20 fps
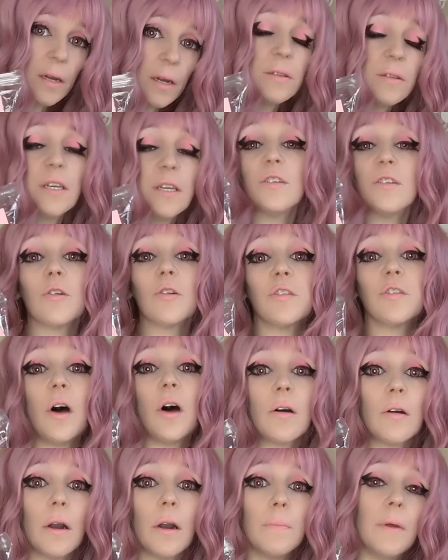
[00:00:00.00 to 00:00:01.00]
These are
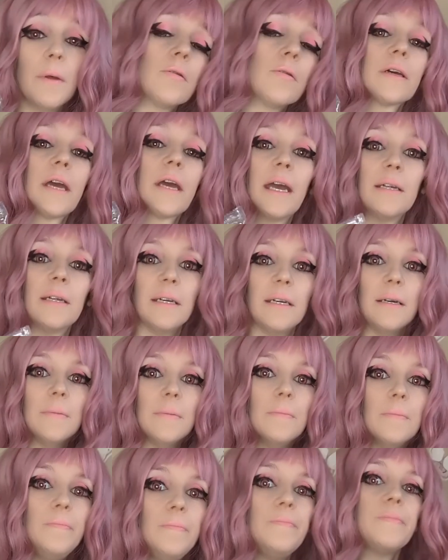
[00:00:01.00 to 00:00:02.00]
Sakura milk candy.
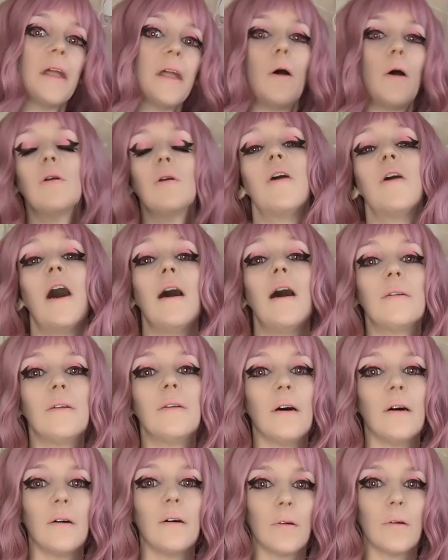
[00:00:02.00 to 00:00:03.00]
Now, we've had
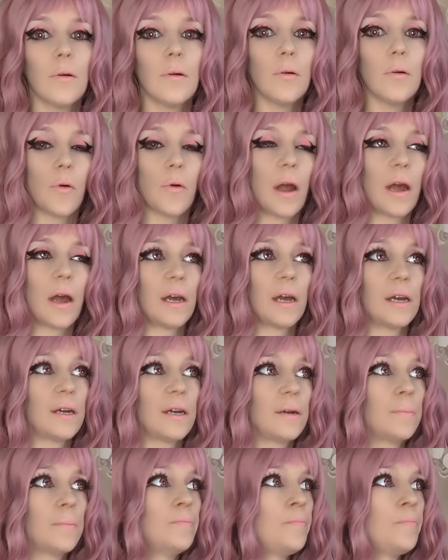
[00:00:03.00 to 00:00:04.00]
Earl
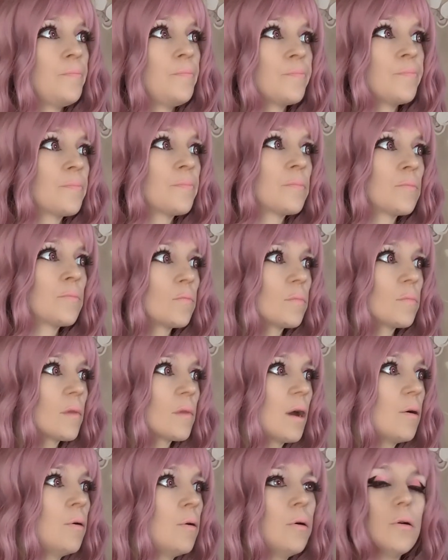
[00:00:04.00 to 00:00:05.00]
Grey,
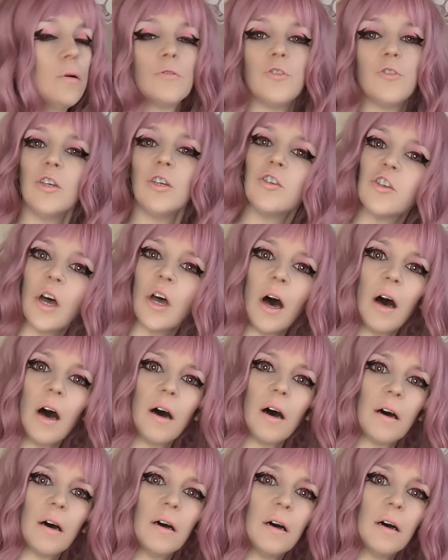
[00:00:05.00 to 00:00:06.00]

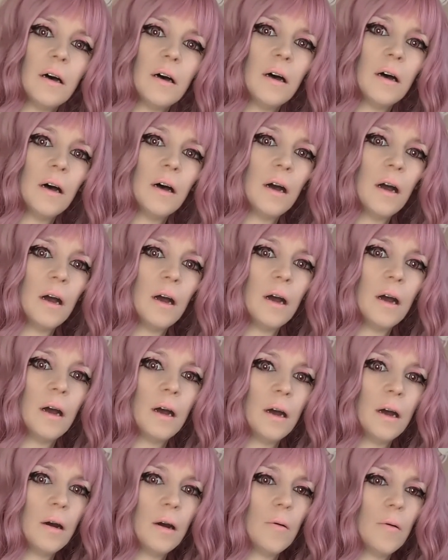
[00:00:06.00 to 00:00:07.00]
Hojicha.
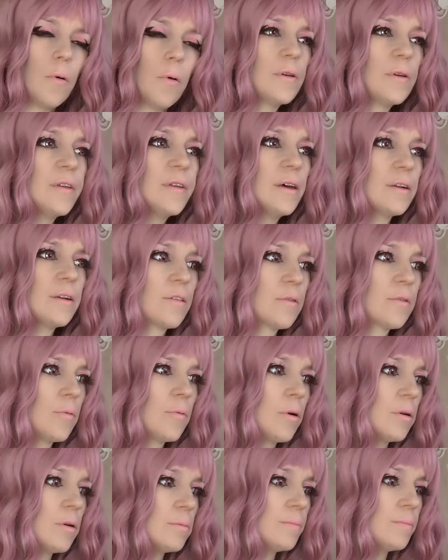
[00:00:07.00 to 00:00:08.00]
What's that other
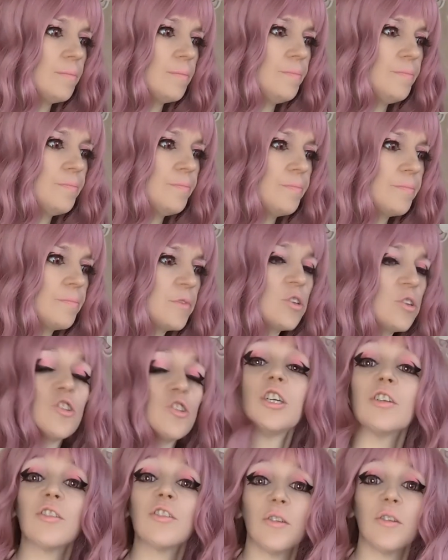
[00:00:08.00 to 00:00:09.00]
one?
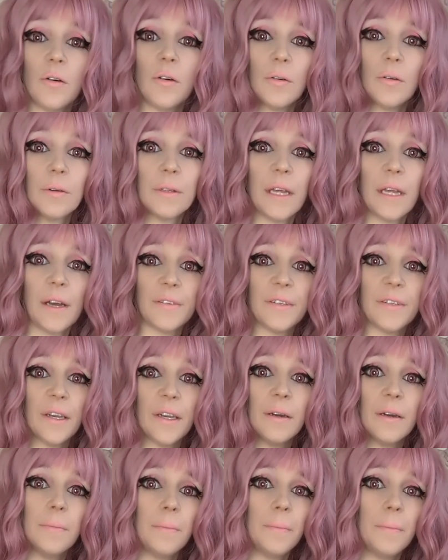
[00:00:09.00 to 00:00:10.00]
Shiso. That's
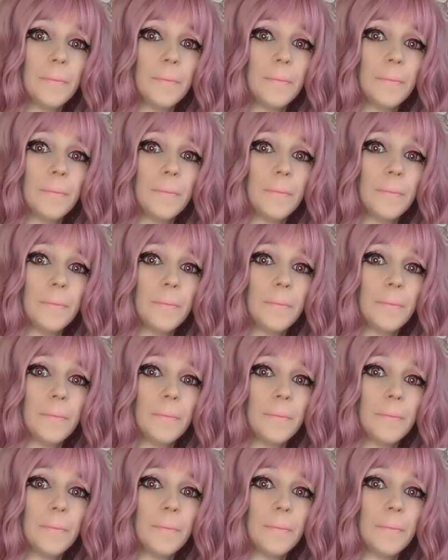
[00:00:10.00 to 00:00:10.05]
it.